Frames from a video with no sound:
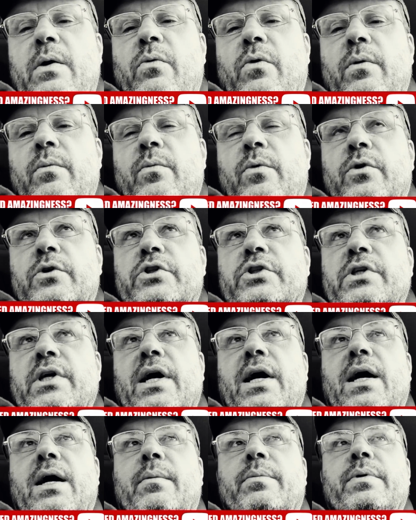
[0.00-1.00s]
one more
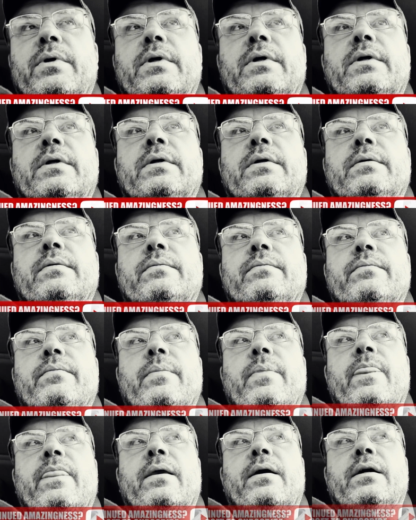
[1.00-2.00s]
stop.
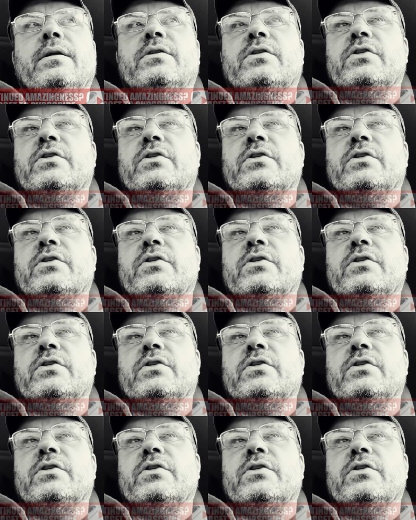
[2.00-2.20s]
It's a